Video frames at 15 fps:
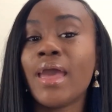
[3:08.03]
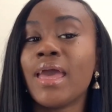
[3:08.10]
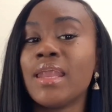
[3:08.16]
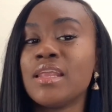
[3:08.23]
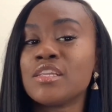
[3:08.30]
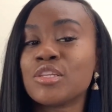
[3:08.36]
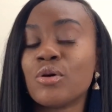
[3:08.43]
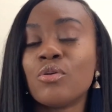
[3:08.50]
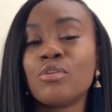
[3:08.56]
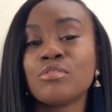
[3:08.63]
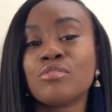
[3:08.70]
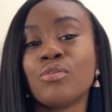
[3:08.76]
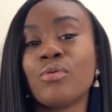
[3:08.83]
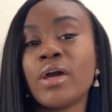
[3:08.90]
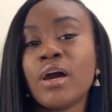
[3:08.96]
And this
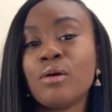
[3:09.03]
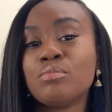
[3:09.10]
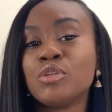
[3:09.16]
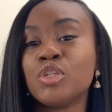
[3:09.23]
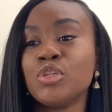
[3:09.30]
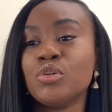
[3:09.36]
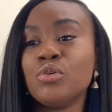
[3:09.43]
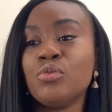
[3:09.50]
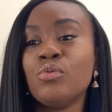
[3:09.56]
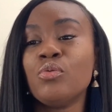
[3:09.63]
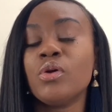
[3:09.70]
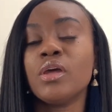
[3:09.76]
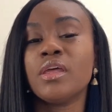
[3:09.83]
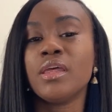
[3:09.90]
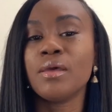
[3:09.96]
also helps you
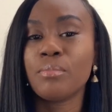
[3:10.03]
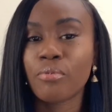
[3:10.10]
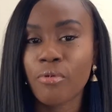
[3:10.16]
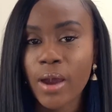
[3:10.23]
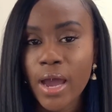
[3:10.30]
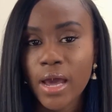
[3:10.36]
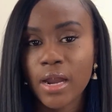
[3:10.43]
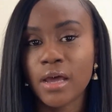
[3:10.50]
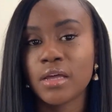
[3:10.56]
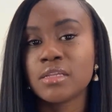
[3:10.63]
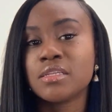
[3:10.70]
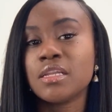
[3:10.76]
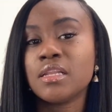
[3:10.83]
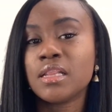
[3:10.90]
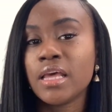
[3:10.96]
get
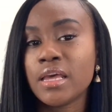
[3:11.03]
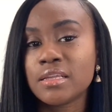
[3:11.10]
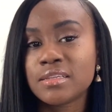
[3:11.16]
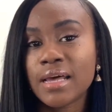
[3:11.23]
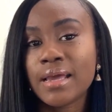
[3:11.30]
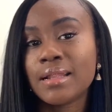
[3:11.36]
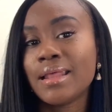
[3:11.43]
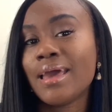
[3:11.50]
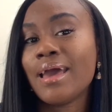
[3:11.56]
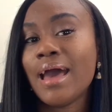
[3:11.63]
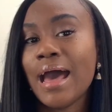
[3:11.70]
products and things like that.